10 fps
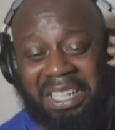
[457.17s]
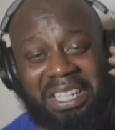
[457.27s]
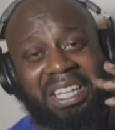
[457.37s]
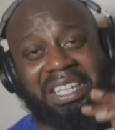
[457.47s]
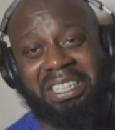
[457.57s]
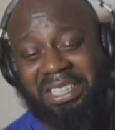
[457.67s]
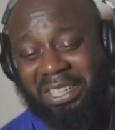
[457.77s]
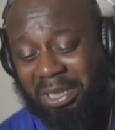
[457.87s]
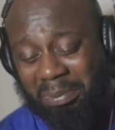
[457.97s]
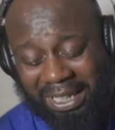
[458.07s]
Cuddy and the
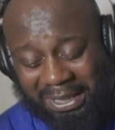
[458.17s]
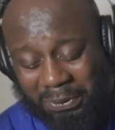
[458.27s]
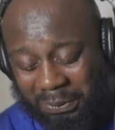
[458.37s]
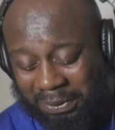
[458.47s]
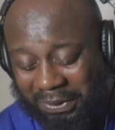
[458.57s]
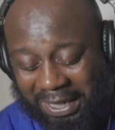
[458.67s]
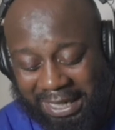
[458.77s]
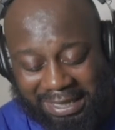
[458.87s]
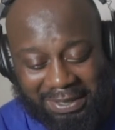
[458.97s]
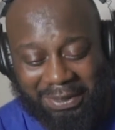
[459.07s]
all black going
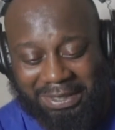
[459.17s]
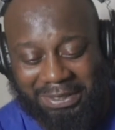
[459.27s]
crazy on his